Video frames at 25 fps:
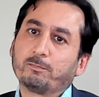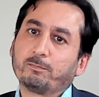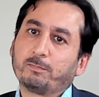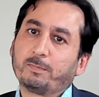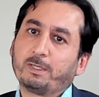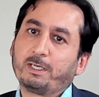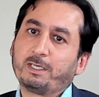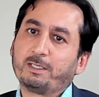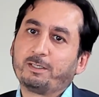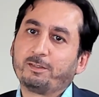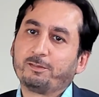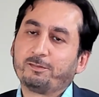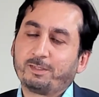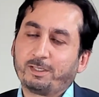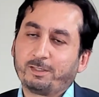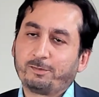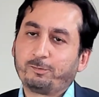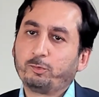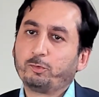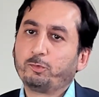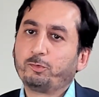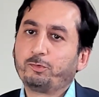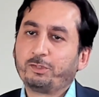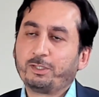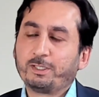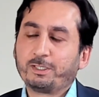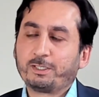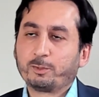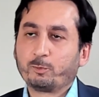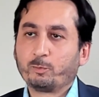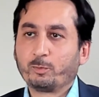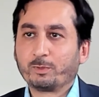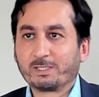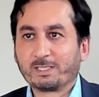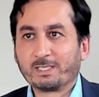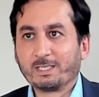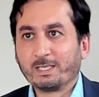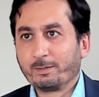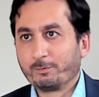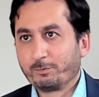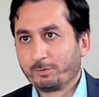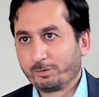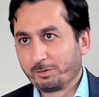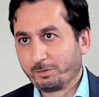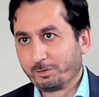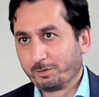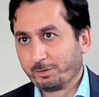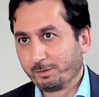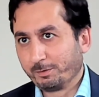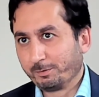it is associated with Graves'
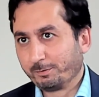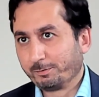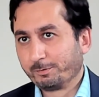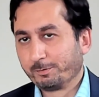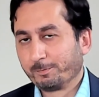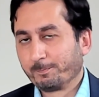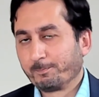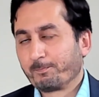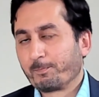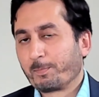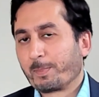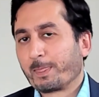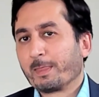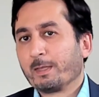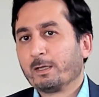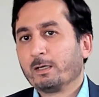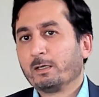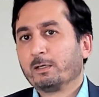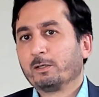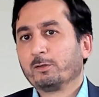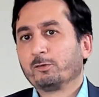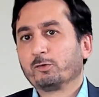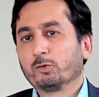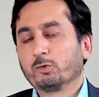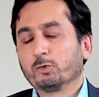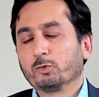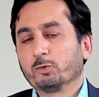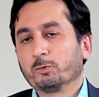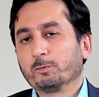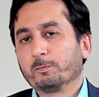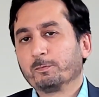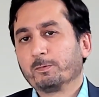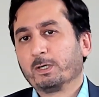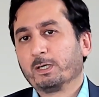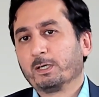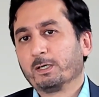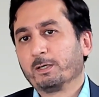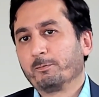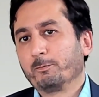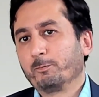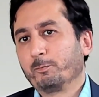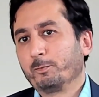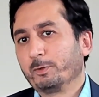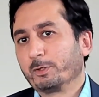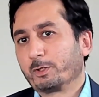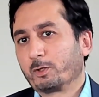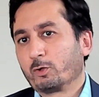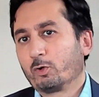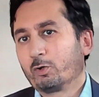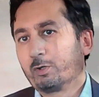disease. So
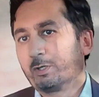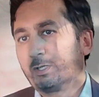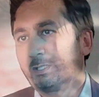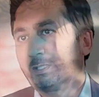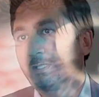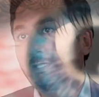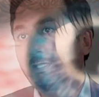we call it